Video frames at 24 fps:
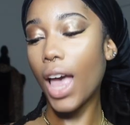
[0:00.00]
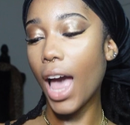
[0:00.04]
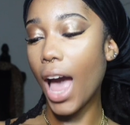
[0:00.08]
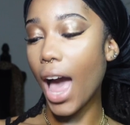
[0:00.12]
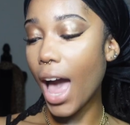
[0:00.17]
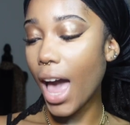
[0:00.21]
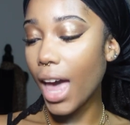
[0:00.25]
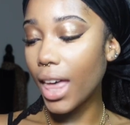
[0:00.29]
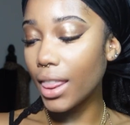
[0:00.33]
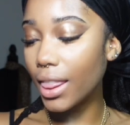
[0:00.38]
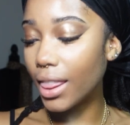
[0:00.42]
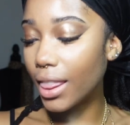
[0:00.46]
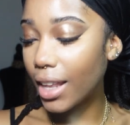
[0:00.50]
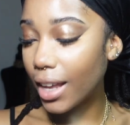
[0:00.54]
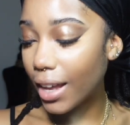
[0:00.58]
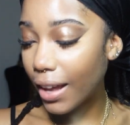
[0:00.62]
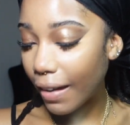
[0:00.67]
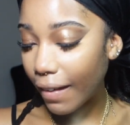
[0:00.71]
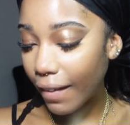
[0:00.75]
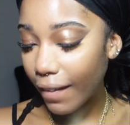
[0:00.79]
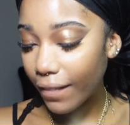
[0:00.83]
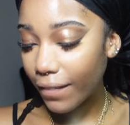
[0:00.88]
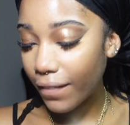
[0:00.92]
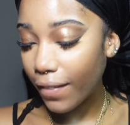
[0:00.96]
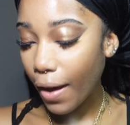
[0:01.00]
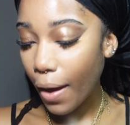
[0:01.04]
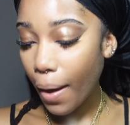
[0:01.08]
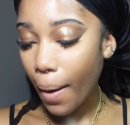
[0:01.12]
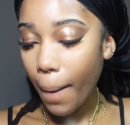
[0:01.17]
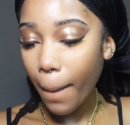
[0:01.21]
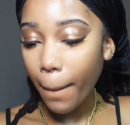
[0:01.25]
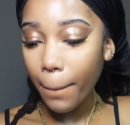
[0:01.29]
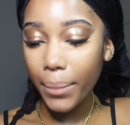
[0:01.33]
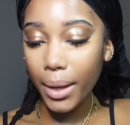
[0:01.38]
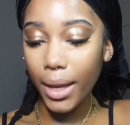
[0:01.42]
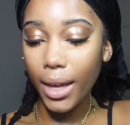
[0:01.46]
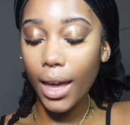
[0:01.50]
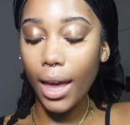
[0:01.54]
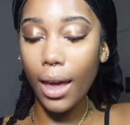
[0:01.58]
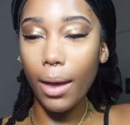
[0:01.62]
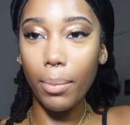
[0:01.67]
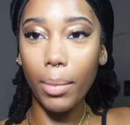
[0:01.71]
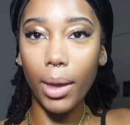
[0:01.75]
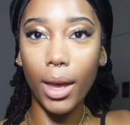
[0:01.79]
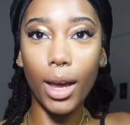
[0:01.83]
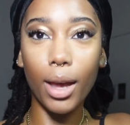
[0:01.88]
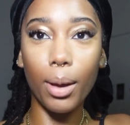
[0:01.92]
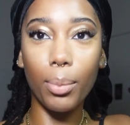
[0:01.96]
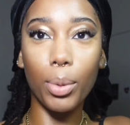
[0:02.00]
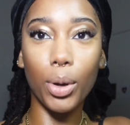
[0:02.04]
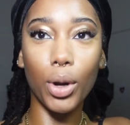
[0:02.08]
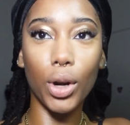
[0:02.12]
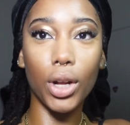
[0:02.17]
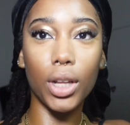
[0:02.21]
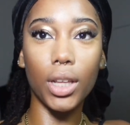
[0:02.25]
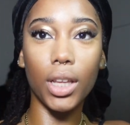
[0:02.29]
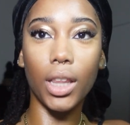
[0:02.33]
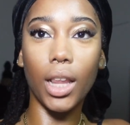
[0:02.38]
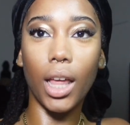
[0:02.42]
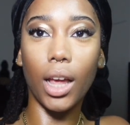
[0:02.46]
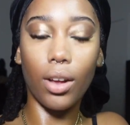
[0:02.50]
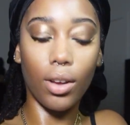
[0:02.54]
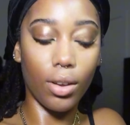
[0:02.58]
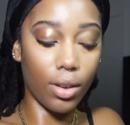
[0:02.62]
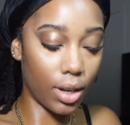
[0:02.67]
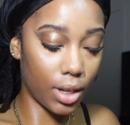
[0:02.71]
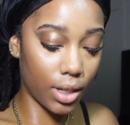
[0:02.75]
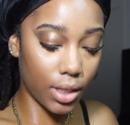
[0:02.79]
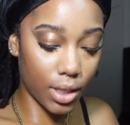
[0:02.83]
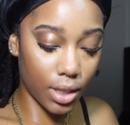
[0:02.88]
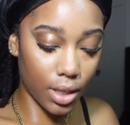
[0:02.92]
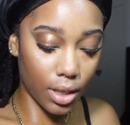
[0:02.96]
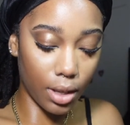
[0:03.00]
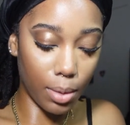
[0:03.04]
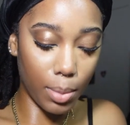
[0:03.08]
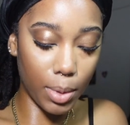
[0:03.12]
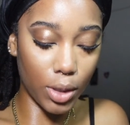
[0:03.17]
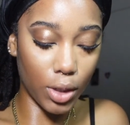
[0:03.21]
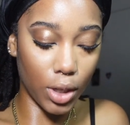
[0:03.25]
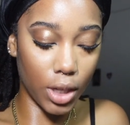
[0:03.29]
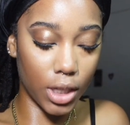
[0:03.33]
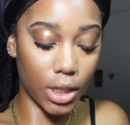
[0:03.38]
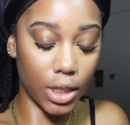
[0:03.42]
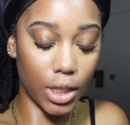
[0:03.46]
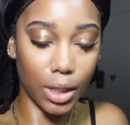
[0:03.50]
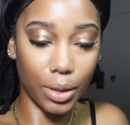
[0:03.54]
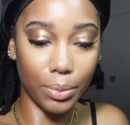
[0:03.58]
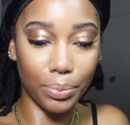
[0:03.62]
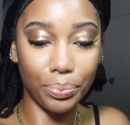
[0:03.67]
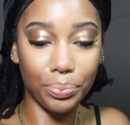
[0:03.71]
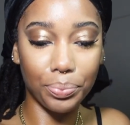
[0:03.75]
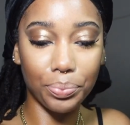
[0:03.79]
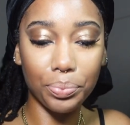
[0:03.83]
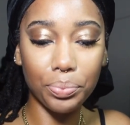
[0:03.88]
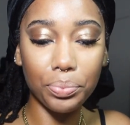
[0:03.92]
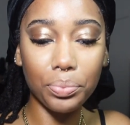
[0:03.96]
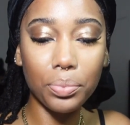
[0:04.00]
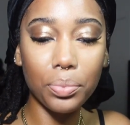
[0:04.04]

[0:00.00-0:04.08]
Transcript: I love being a makeup girly. Like honestly, let me turn this down.